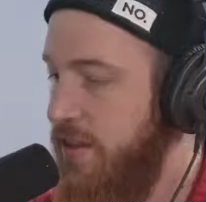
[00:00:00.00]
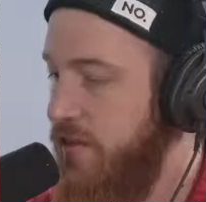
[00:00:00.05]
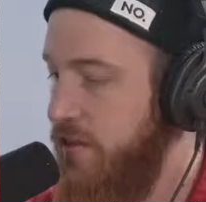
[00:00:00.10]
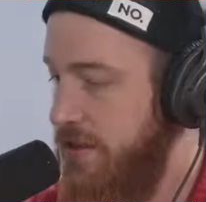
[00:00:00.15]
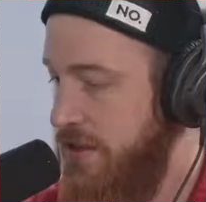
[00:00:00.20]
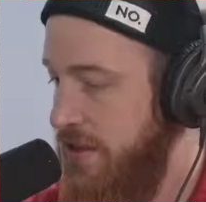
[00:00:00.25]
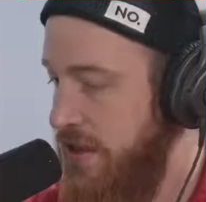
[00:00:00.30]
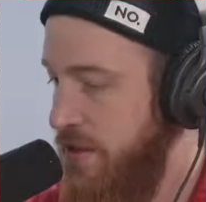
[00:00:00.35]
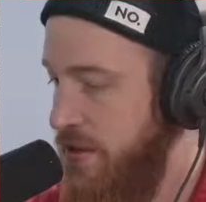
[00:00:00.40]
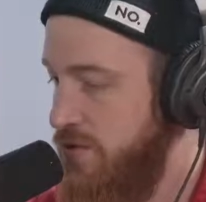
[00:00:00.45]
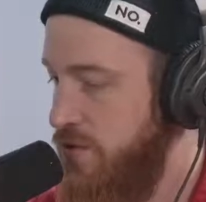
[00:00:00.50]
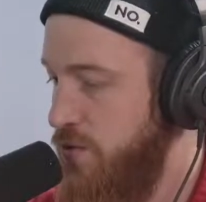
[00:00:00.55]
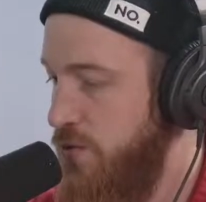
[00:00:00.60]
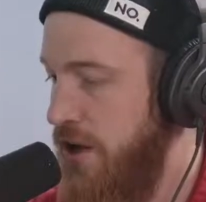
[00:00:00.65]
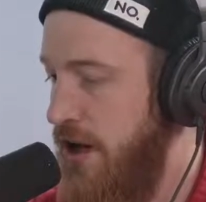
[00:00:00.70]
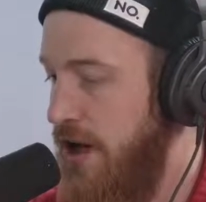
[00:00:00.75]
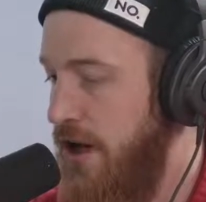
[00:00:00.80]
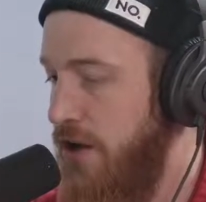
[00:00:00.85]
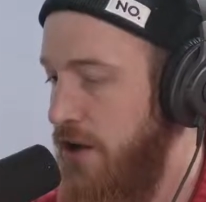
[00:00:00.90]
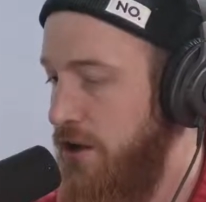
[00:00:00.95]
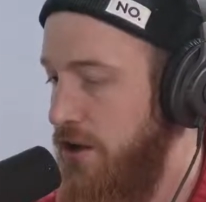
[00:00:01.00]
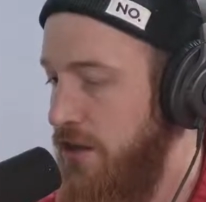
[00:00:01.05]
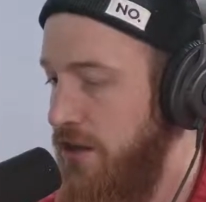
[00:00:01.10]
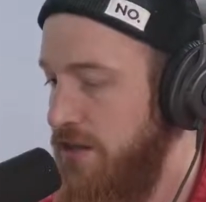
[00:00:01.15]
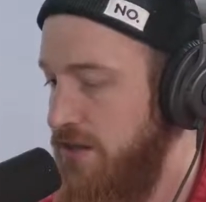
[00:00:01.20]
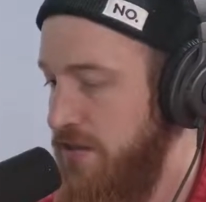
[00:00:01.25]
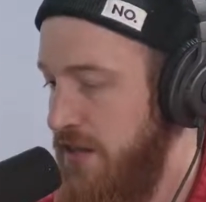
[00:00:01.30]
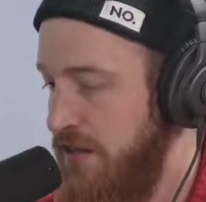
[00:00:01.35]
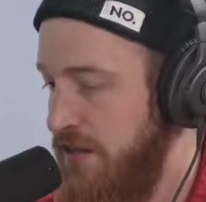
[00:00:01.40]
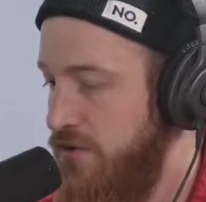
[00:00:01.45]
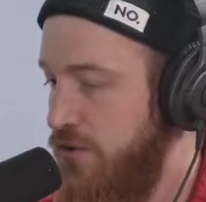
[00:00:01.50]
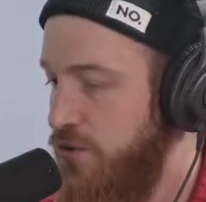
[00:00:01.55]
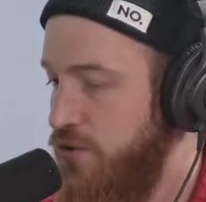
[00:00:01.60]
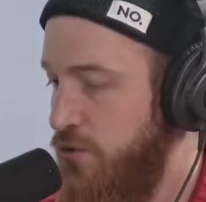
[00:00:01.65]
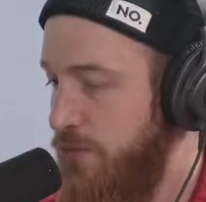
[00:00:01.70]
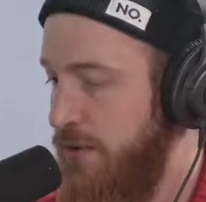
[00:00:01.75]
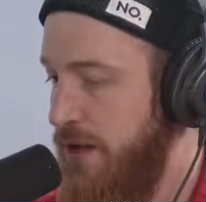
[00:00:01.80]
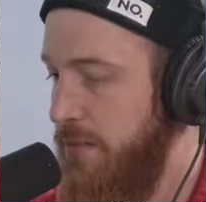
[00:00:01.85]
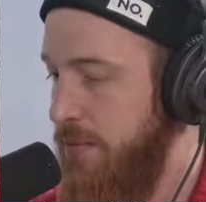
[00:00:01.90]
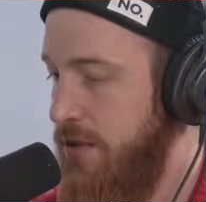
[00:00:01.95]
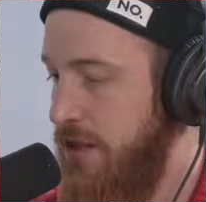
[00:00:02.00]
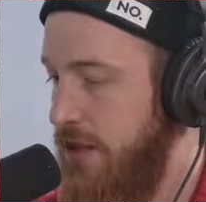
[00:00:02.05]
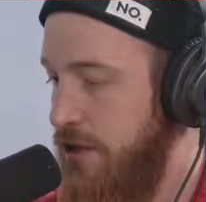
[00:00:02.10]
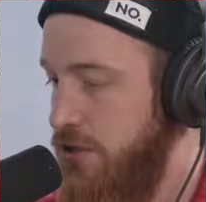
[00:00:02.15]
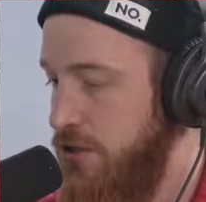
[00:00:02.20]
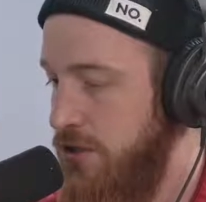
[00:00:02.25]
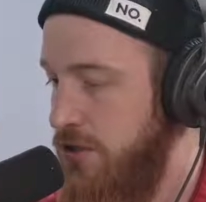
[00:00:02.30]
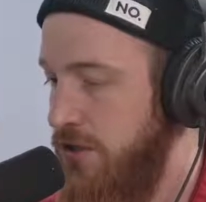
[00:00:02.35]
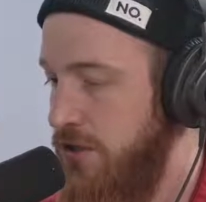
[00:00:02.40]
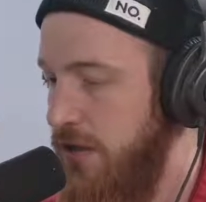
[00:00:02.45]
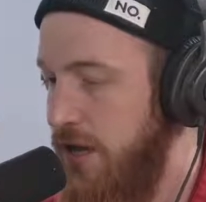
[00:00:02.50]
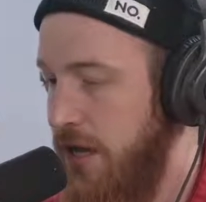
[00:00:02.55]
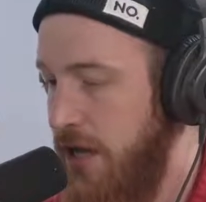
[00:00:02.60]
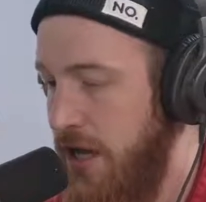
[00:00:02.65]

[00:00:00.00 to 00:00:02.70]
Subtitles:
thing I was super high on is that social manipulation.